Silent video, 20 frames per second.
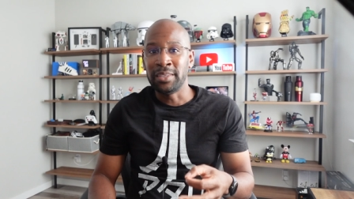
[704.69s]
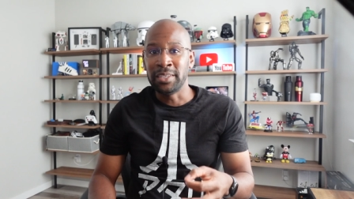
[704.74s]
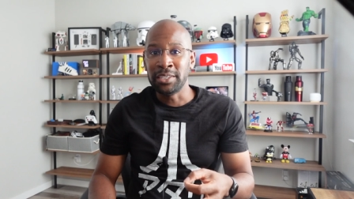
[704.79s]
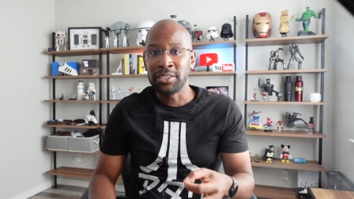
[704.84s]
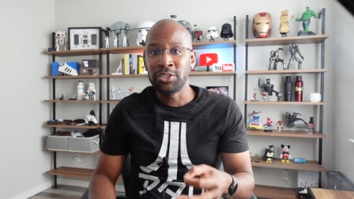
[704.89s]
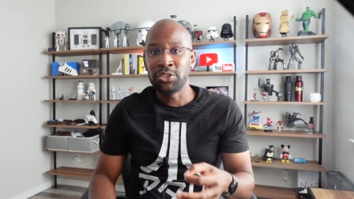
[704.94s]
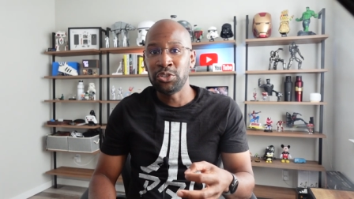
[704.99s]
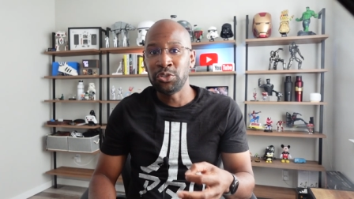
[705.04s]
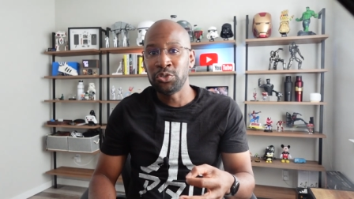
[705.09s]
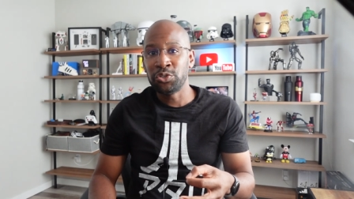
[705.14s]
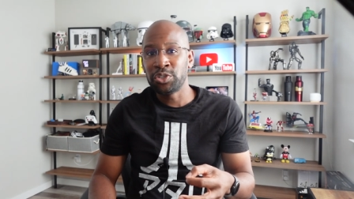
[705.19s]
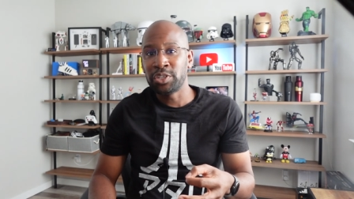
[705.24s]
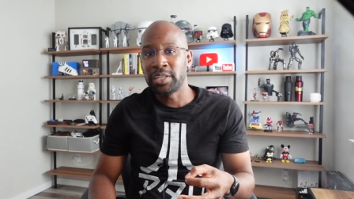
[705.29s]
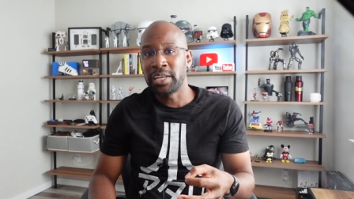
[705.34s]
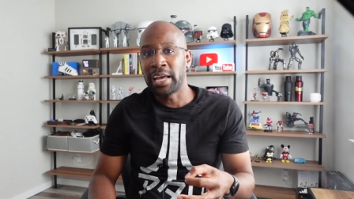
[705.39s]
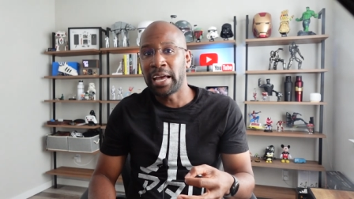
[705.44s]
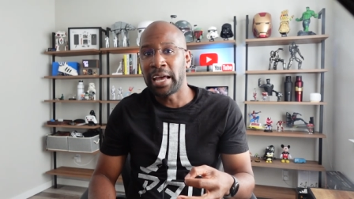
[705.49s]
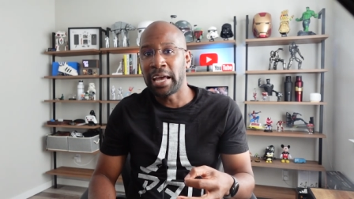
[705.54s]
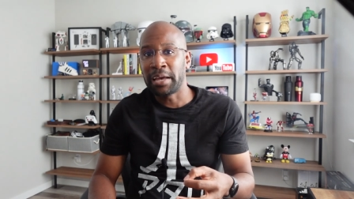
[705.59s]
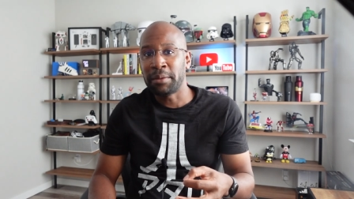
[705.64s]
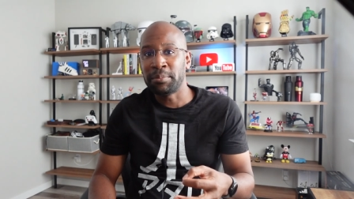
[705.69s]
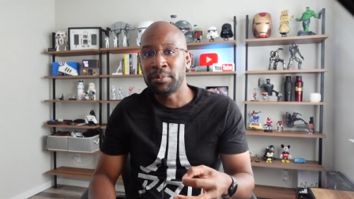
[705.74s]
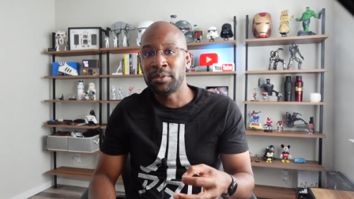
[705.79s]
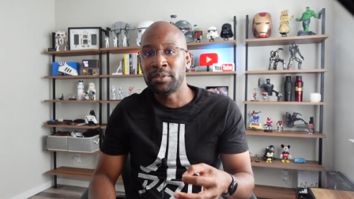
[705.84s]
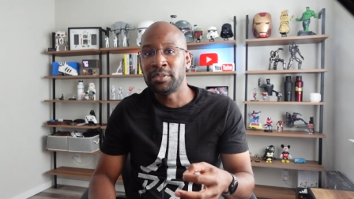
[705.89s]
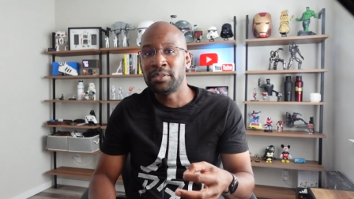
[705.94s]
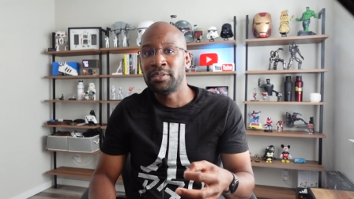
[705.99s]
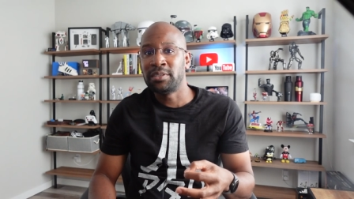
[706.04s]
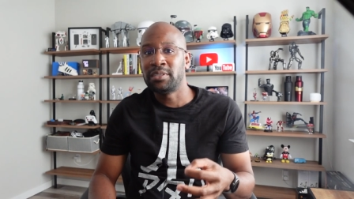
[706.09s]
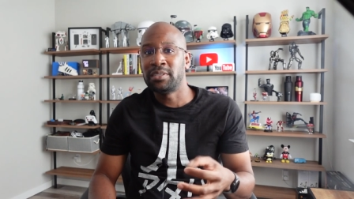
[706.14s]
This usually
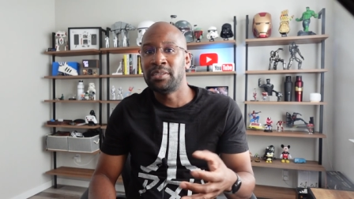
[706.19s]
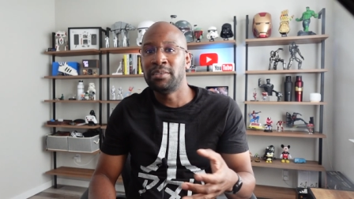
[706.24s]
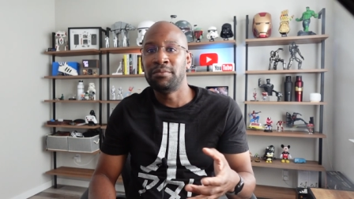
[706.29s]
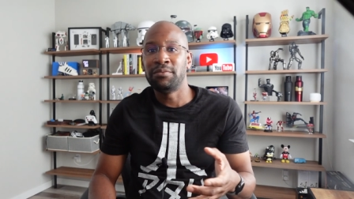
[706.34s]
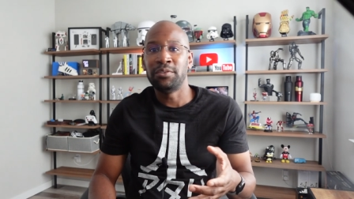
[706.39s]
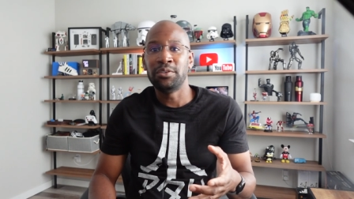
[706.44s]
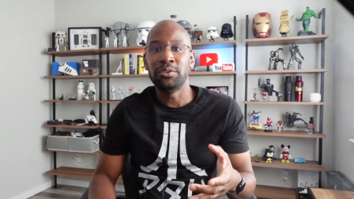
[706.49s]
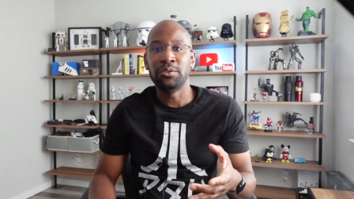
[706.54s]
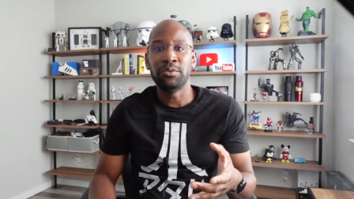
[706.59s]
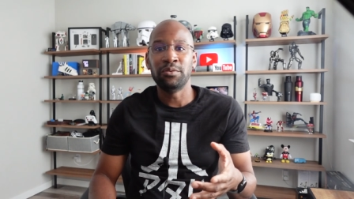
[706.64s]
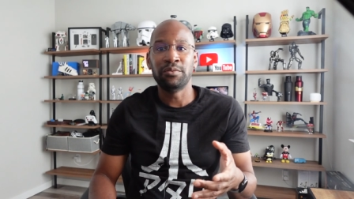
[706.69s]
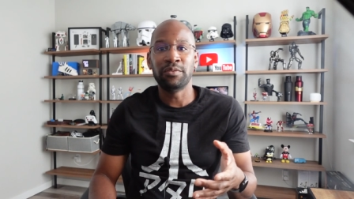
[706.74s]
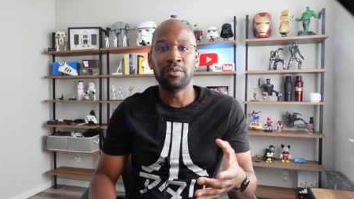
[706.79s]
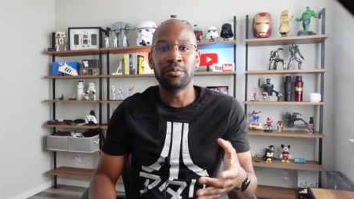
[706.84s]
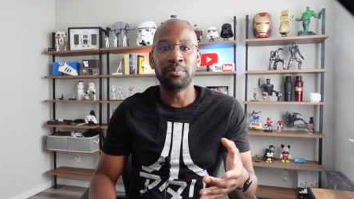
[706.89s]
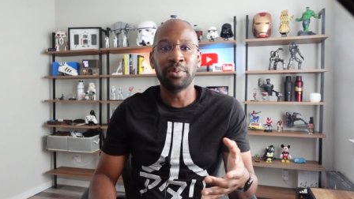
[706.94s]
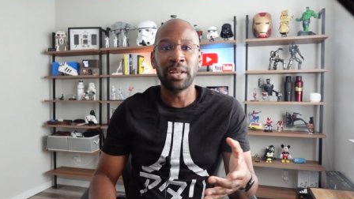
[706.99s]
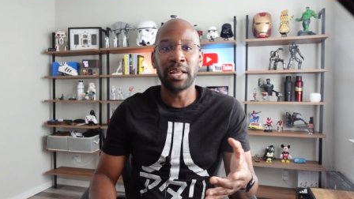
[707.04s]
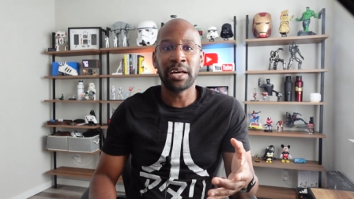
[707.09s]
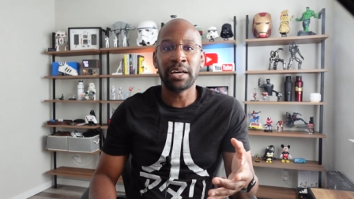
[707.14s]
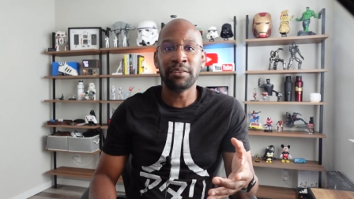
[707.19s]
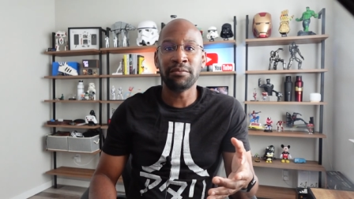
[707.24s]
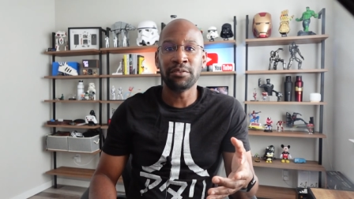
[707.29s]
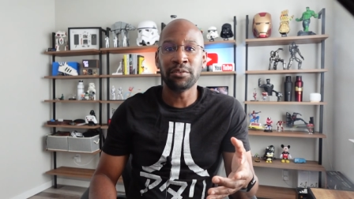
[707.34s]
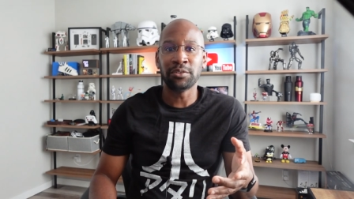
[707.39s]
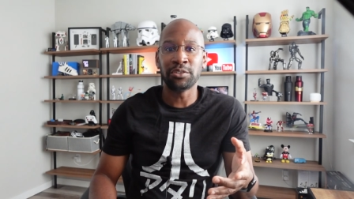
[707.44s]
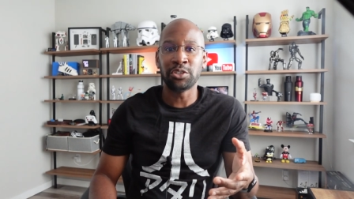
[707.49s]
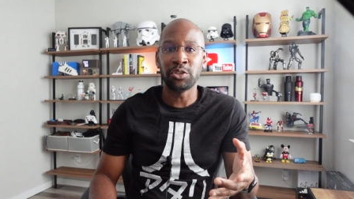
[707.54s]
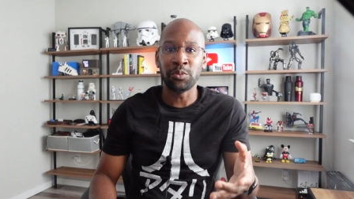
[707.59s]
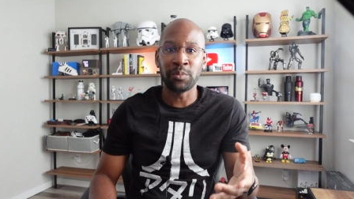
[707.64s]
happens if you've applied
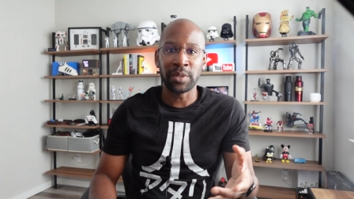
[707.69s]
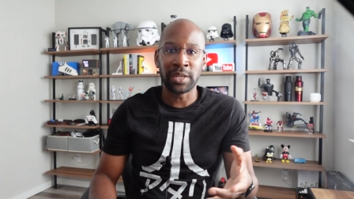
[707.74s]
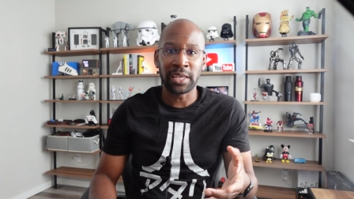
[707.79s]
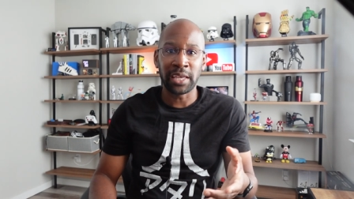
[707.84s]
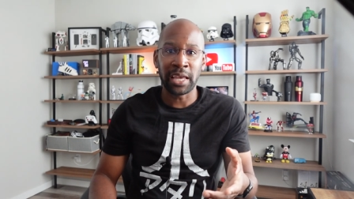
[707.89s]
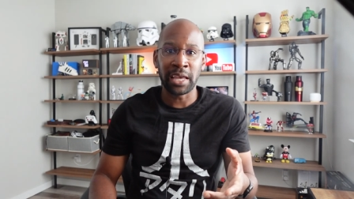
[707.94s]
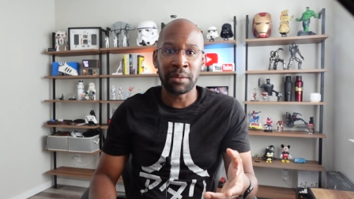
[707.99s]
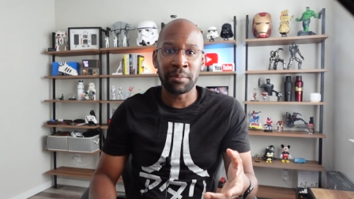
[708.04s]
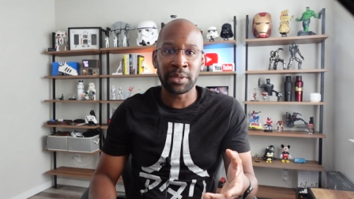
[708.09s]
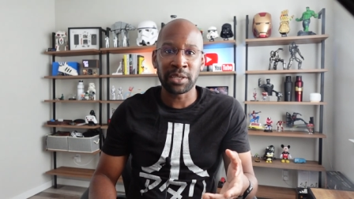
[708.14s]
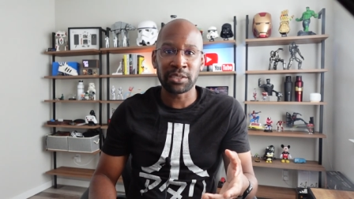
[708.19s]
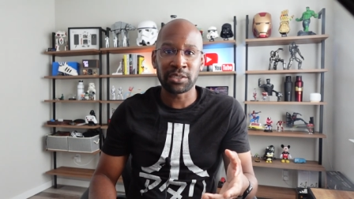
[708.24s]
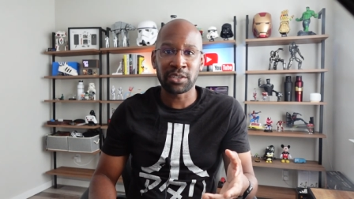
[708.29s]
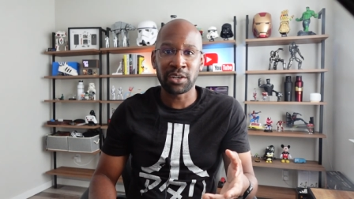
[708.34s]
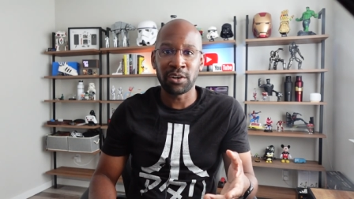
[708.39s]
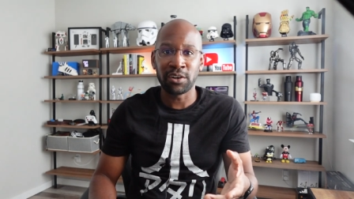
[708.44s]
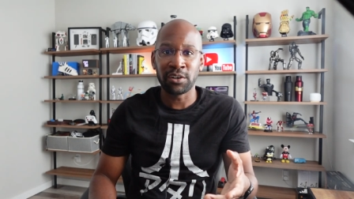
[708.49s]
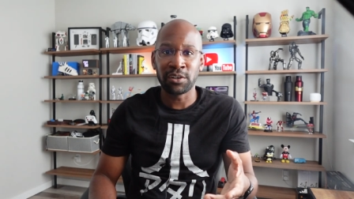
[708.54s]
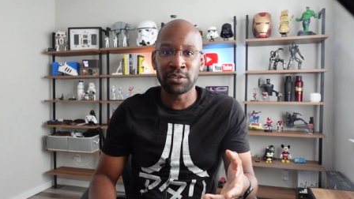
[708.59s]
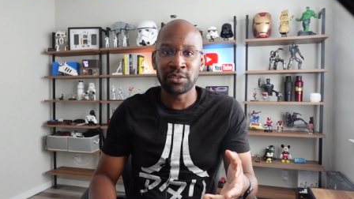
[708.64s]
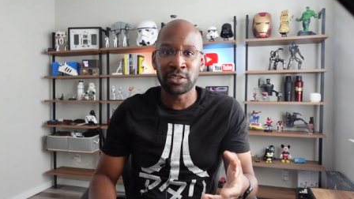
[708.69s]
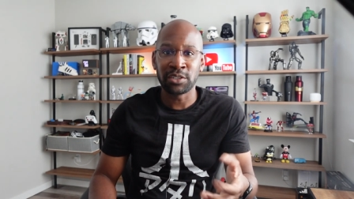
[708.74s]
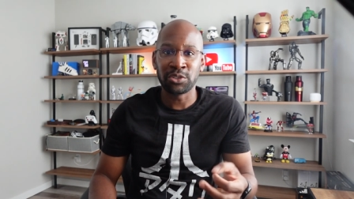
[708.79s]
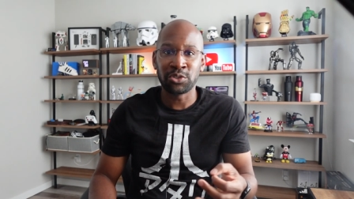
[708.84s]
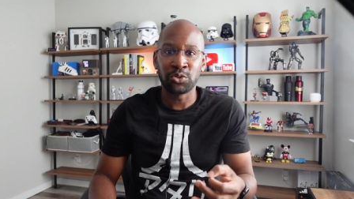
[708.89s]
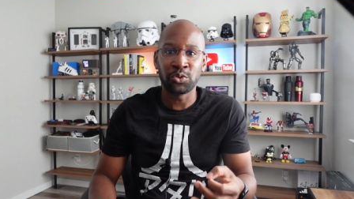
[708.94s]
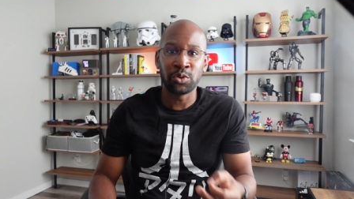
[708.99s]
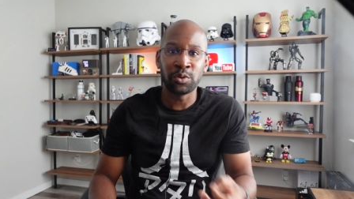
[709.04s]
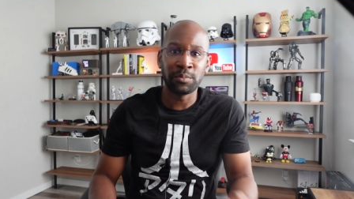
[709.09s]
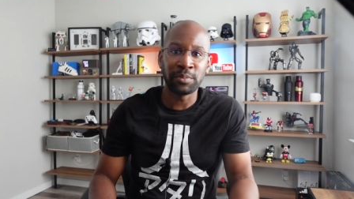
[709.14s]
for too many Amex cards in a
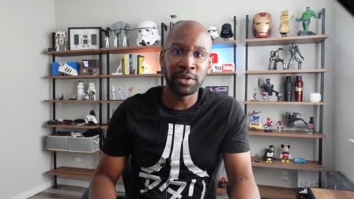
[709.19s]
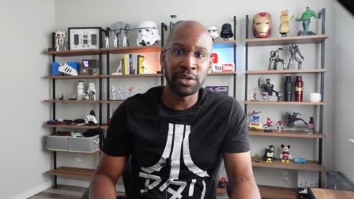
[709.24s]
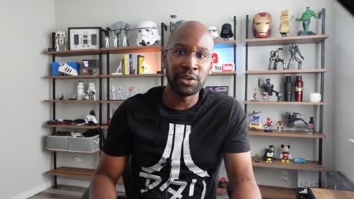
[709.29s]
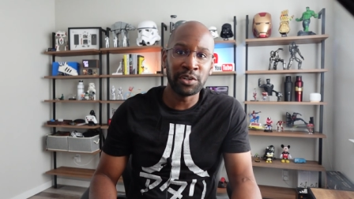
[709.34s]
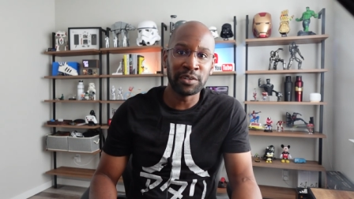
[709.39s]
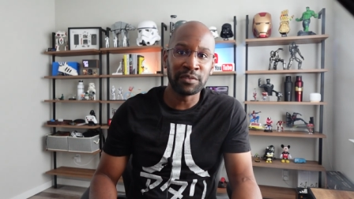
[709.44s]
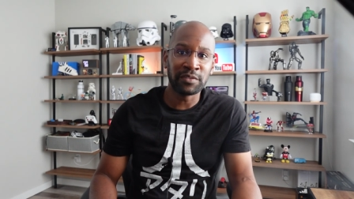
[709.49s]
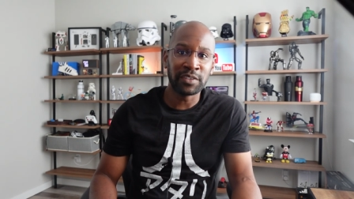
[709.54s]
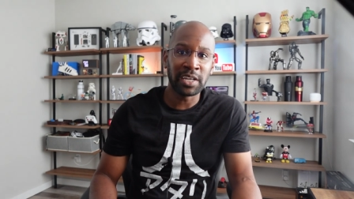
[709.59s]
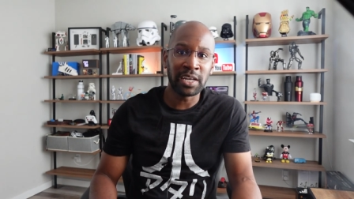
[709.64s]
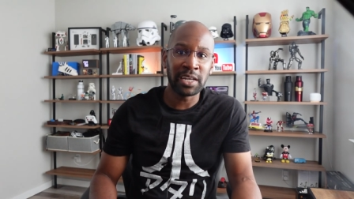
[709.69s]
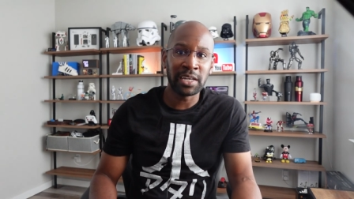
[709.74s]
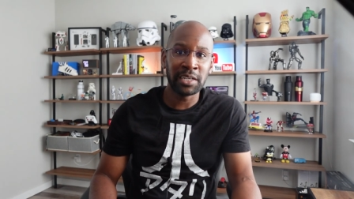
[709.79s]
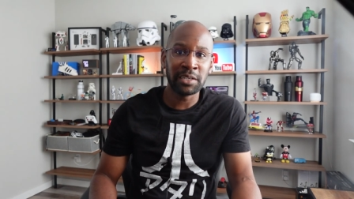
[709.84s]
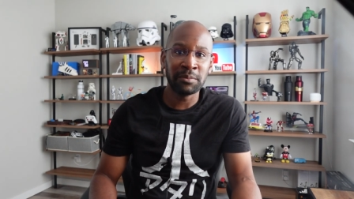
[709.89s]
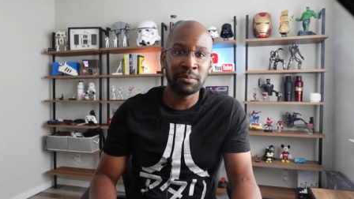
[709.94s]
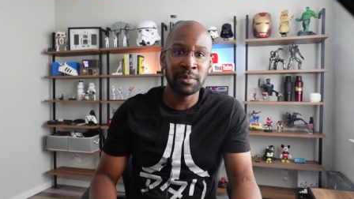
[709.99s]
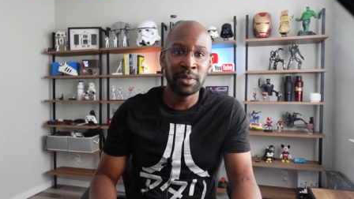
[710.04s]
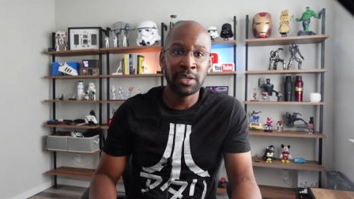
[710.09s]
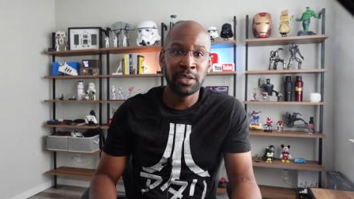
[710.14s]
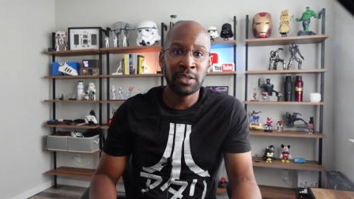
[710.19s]
short period of time